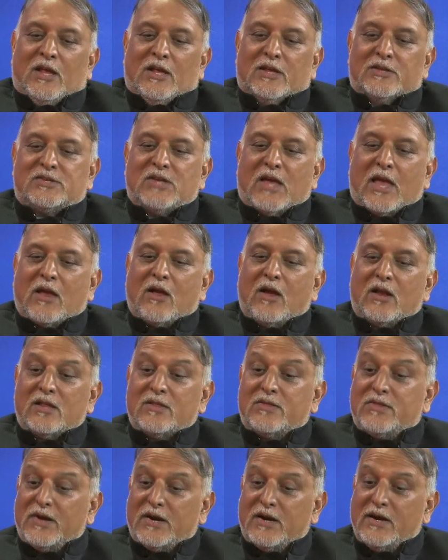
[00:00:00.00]
So I got a
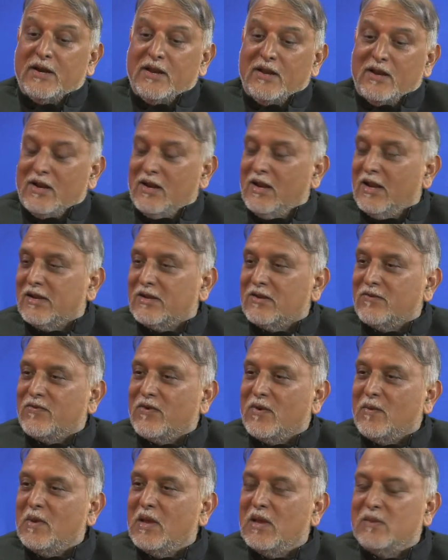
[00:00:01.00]
third letter
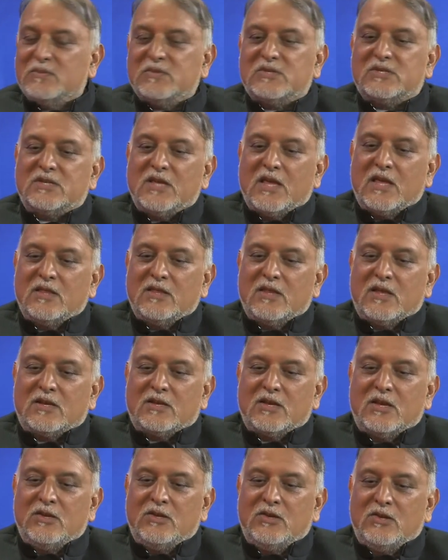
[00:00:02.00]
from him saying
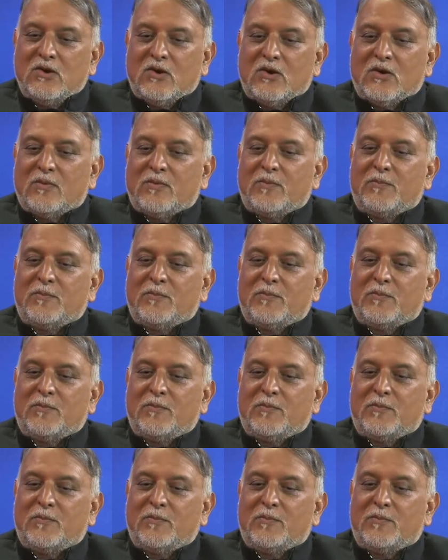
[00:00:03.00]
that your